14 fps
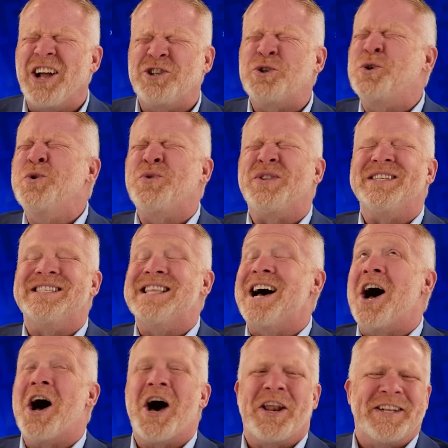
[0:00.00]
Truth is the
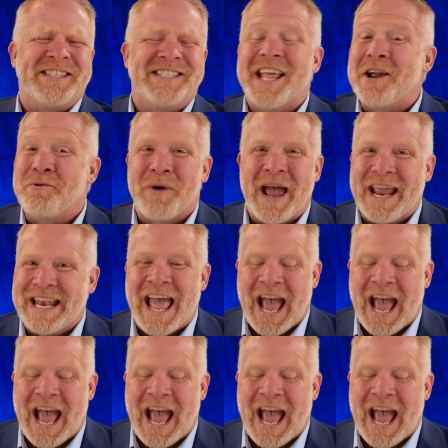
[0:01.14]
hottest thing right